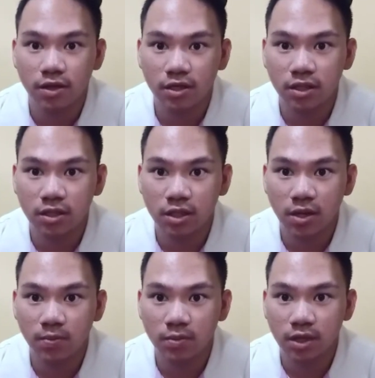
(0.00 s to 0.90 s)
This
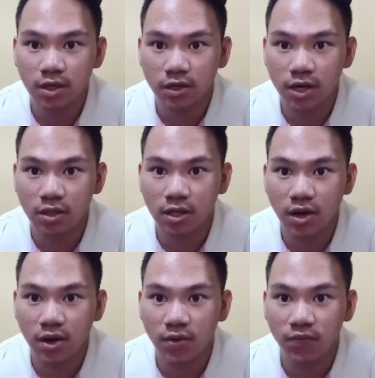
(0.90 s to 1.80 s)
system secretes
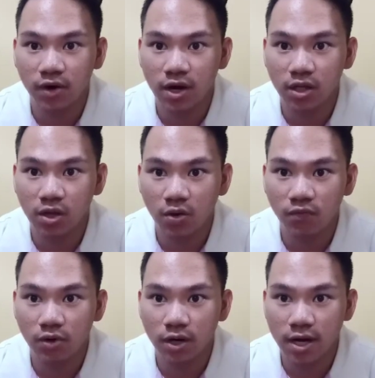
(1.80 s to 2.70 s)
a variety
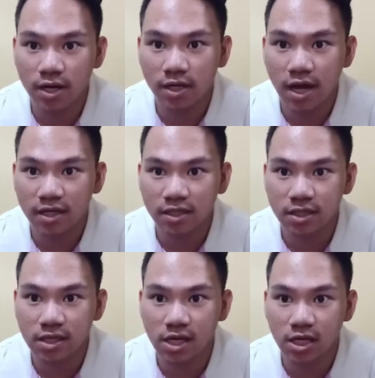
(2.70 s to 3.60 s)
of organic
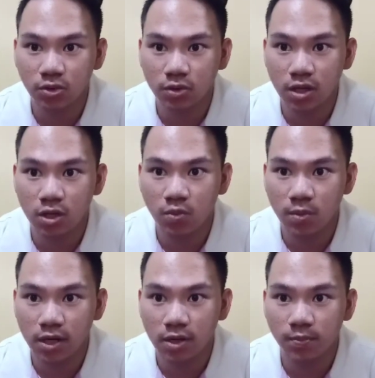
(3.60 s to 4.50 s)
acid into the
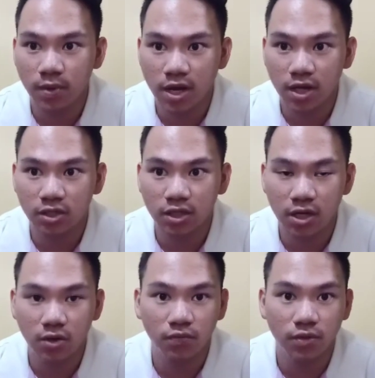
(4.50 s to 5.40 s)
luminal pH
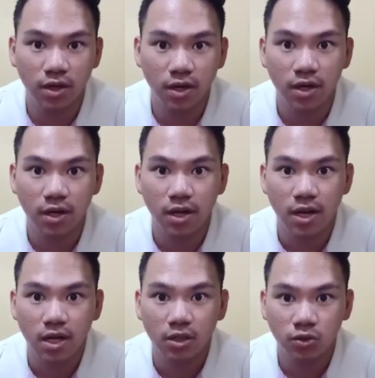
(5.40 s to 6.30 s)
side of the
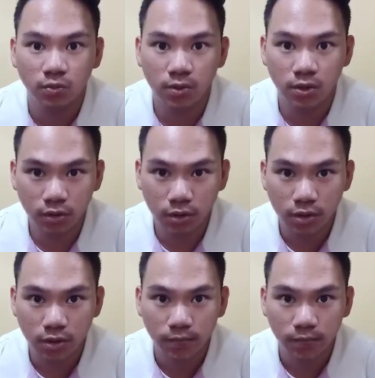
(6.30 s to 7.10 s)
tubule,